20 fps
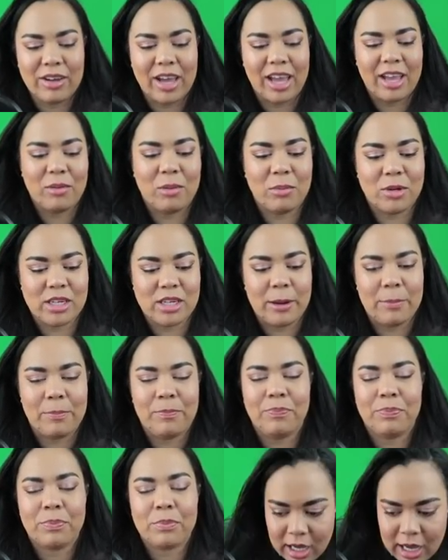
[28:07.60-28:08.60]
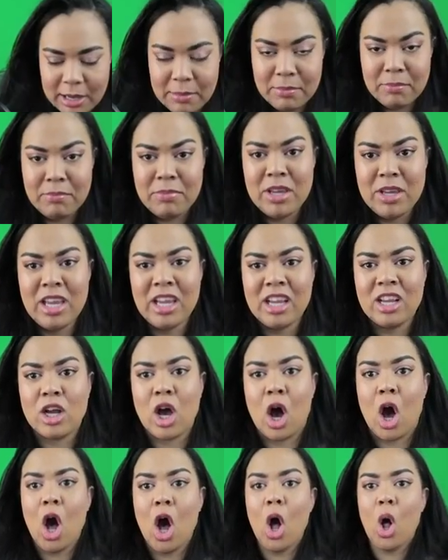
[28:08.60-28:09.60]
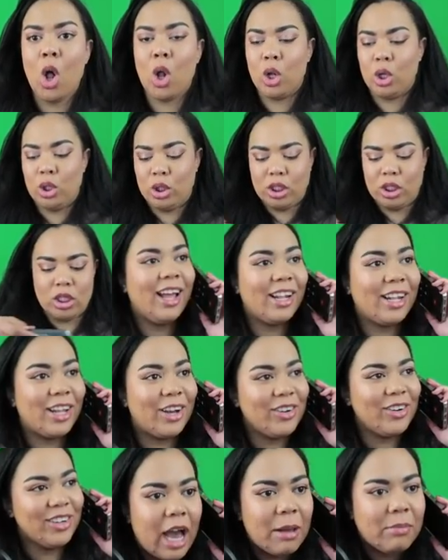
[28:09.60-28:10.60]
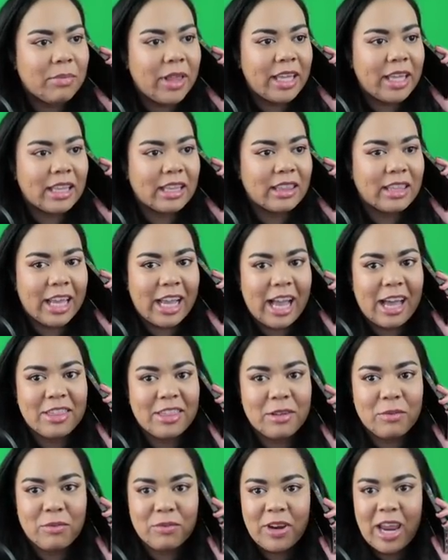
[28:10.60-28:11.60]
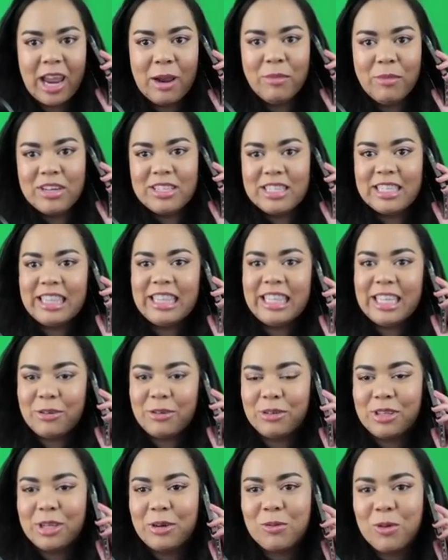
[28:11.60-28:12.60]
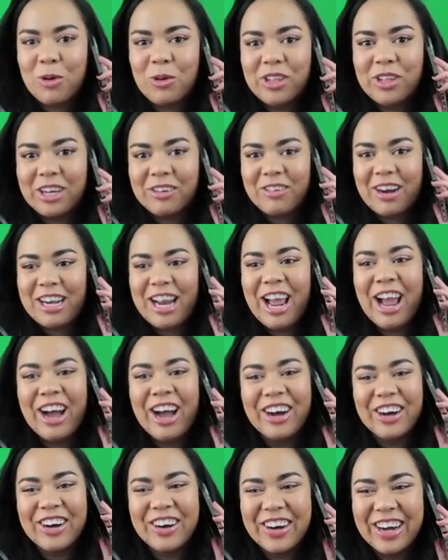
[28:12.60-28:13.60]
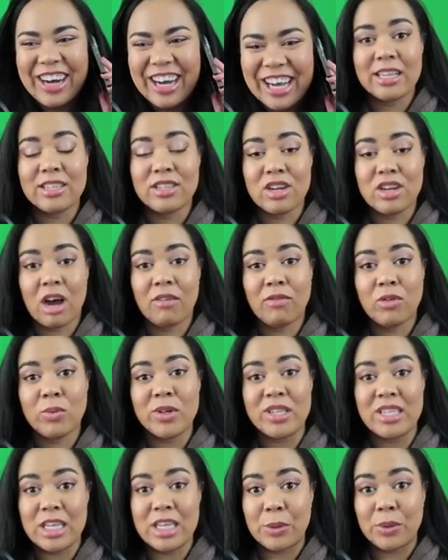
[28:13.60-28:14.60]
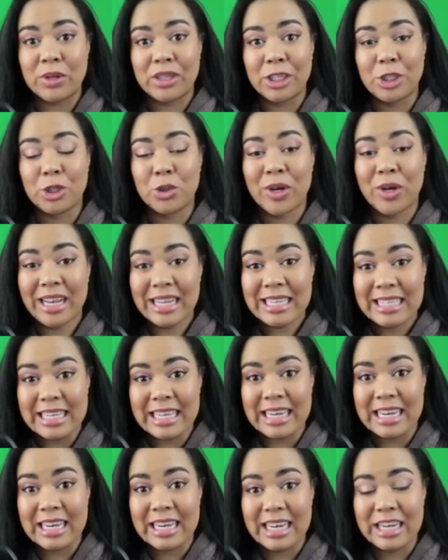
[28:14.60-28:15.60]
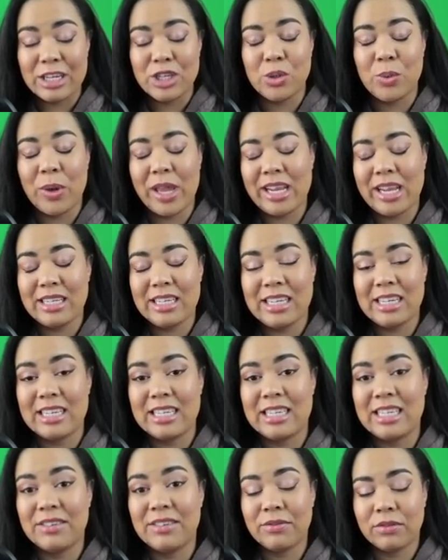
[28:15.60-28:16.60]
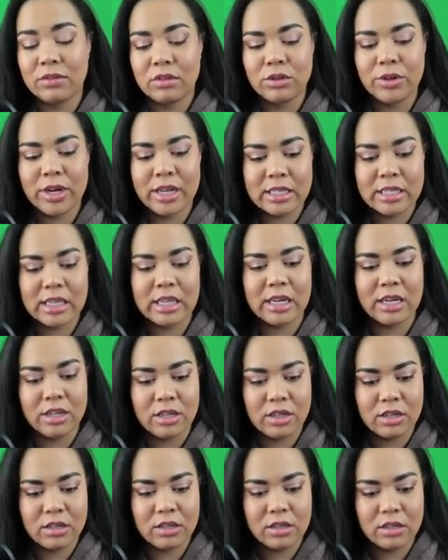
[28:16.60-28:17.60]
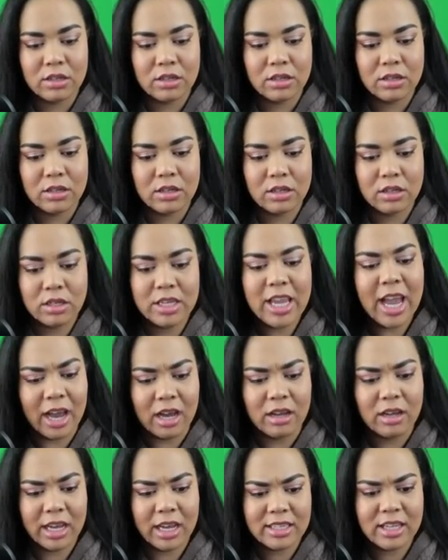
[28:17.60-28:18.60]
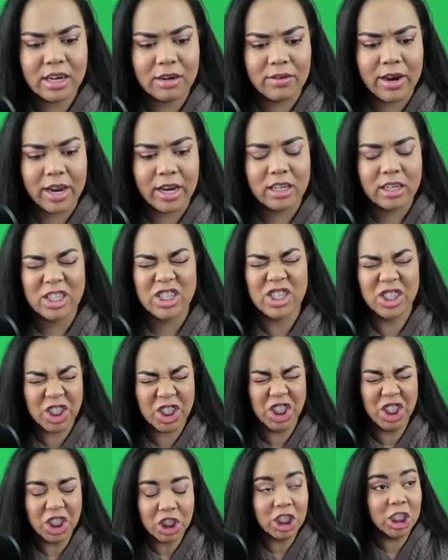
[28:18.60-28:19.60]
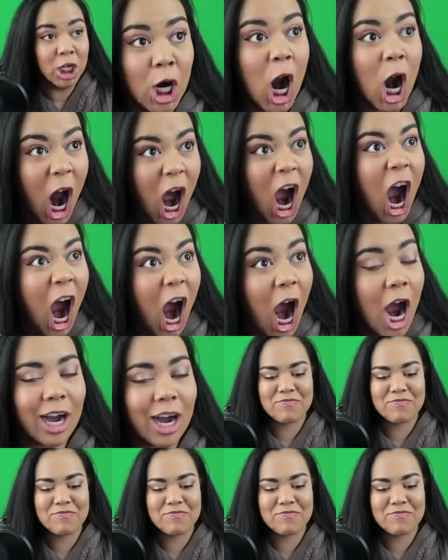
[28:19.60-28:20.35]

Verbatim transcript: okay, one more time. I'm being called. Hello? I'm like like the camera is literally rolling right now. His novel was secretly translated into 18 diff translated Yeah, I said it right ah,